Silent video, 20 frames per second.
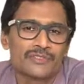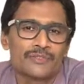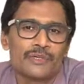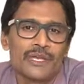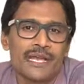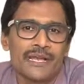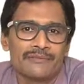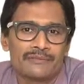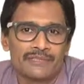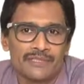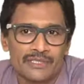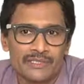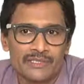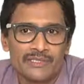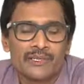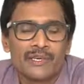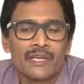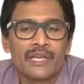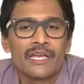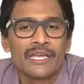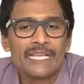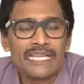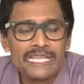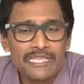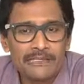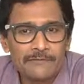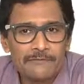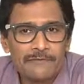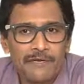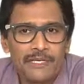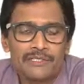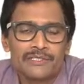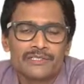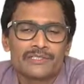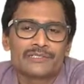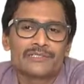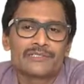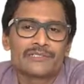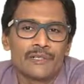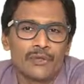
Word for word: You have the E functions,